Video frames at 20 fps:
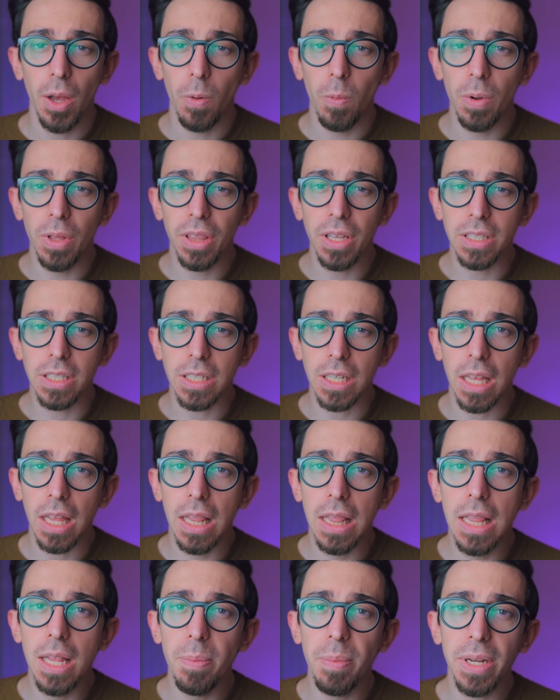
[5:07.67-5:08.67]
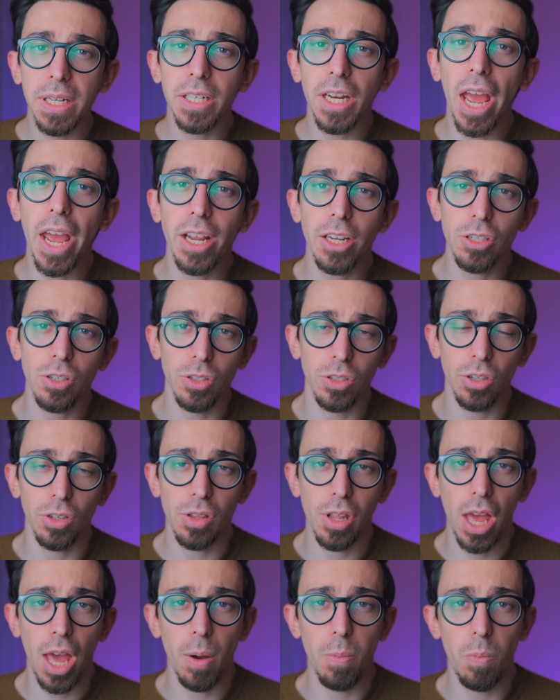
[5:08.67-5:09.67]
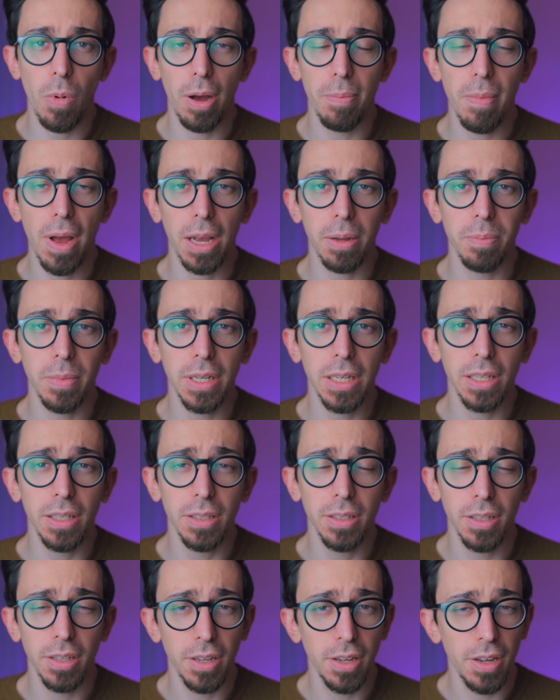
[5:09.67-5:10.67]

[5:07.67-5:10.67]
with its limitations on the M1 Mac Mini,